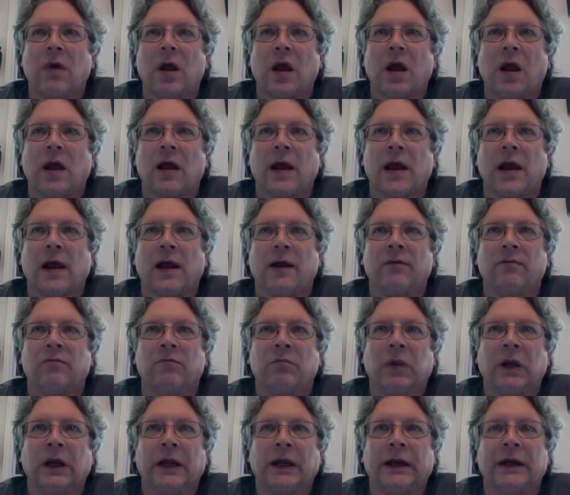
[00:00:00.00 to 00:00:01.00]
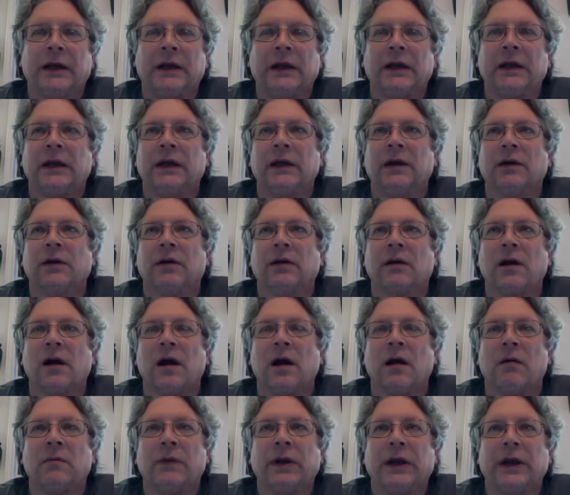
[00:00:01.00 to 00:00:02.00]
a kind of blending or
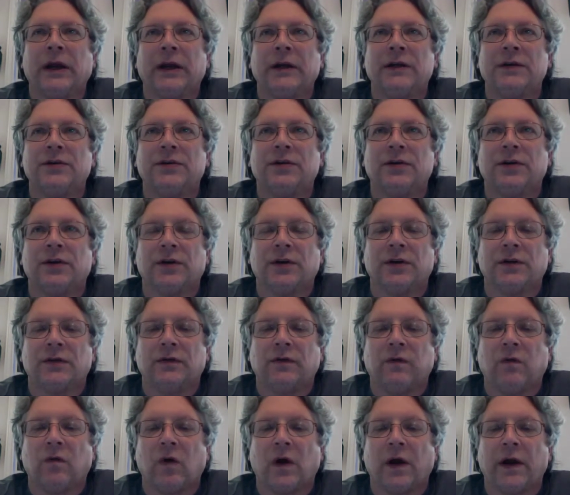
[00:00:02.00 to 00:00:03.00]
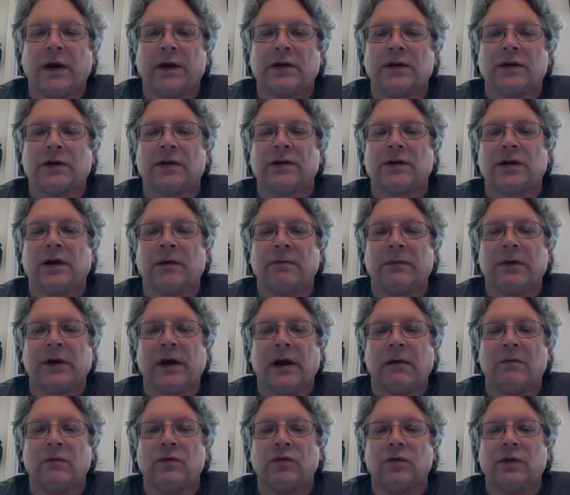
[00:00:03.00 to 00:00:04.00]
combination of what
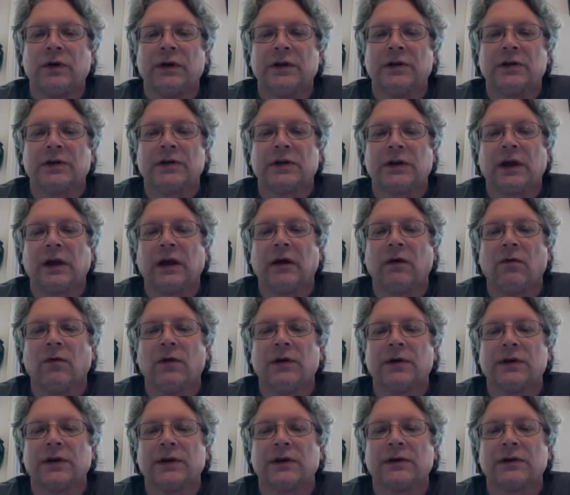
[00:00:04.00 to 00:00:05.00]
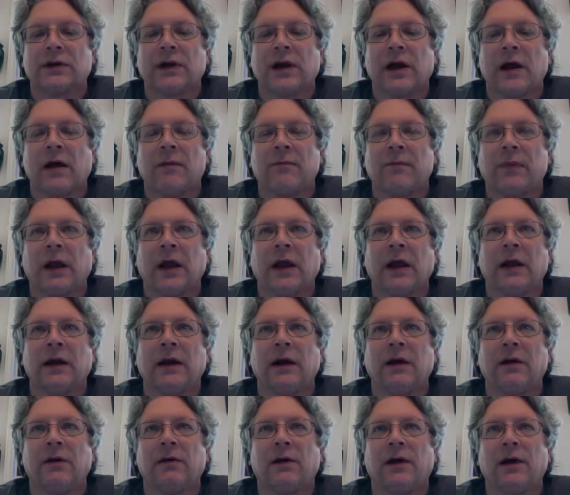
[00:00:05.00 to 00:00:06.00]
sometimes we distinguish as agape and
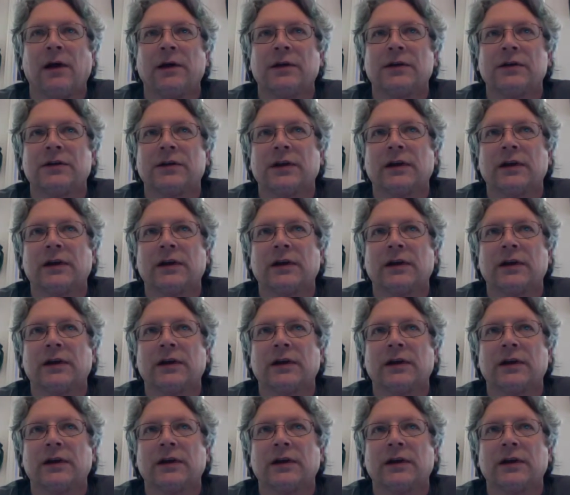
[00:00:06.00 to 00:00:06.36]
eros,